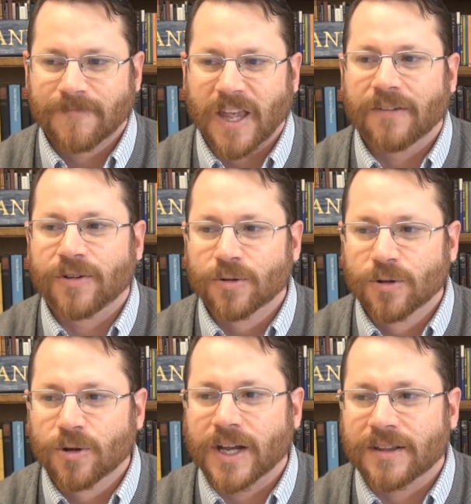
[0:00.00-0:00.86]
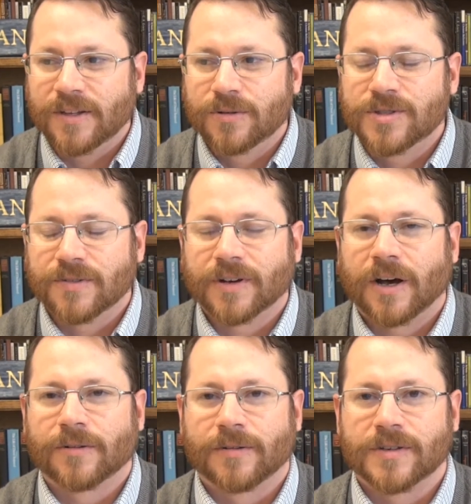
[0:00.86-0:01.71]
If you look at the use of
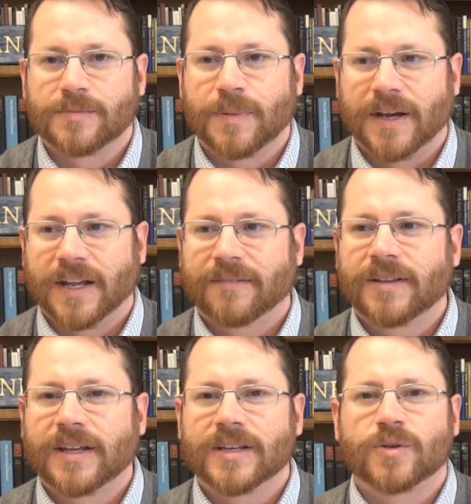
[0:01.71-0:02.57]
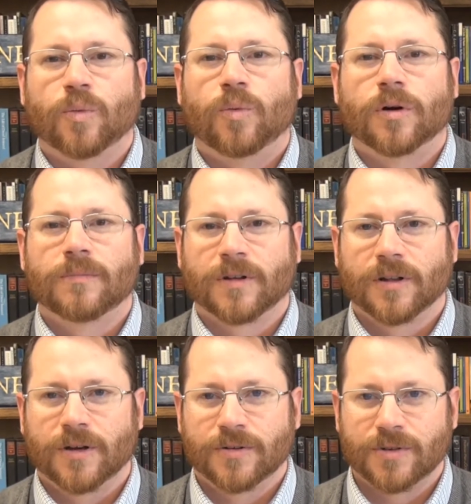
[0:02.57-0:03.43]
color in this painting, everything has a warm
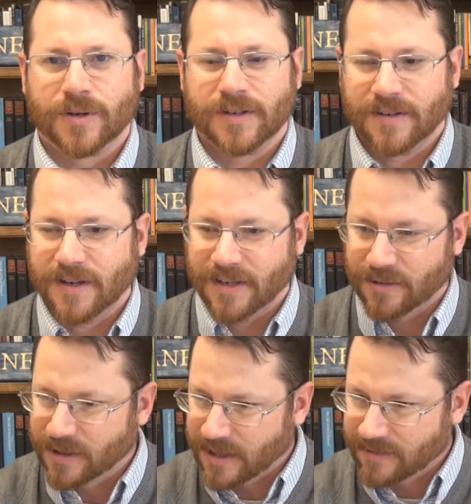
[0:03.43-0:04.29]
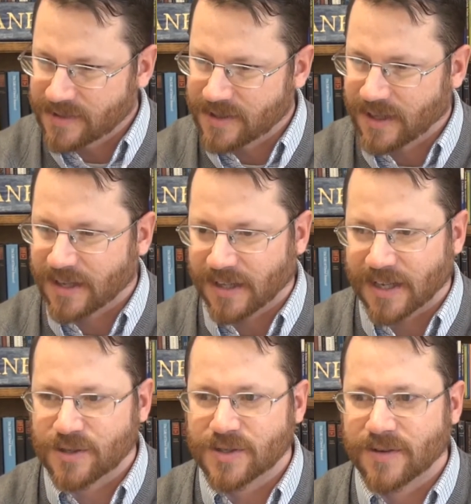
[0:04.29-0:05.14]
glow to it. And you can even see on the
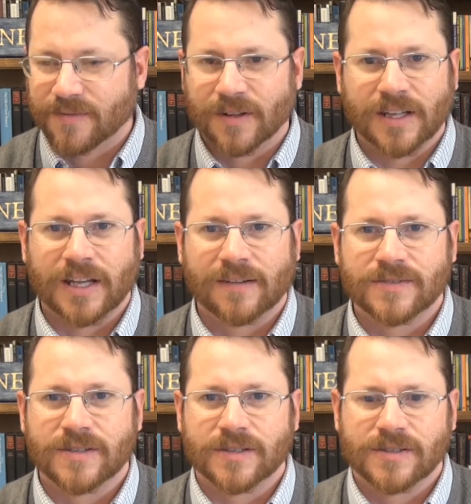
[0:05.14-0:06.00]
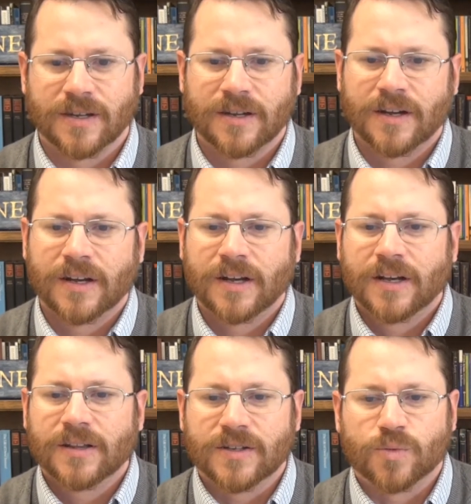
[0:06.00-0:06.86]
edges of the leaves
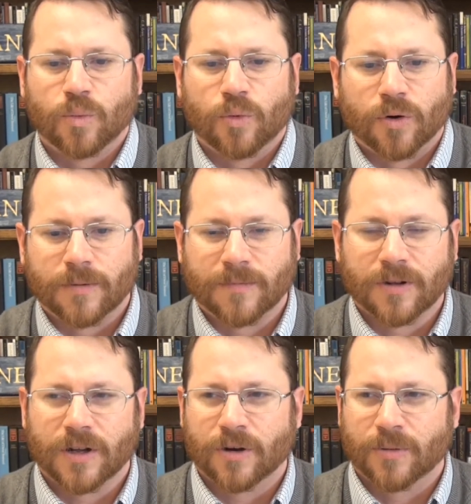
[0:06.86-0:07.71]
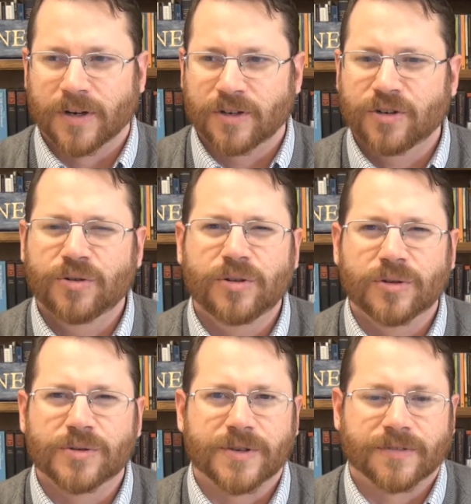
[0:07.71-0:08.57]
this warm glow, a new
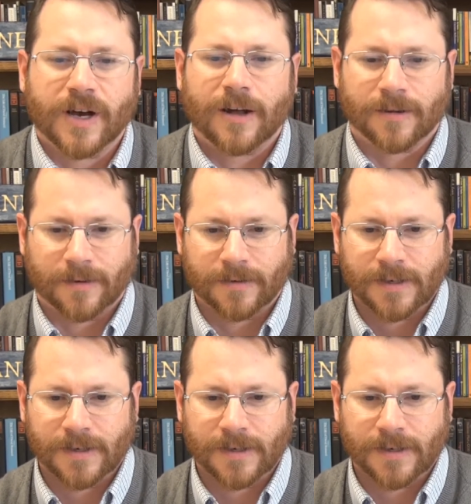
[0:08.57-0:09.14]
use of color.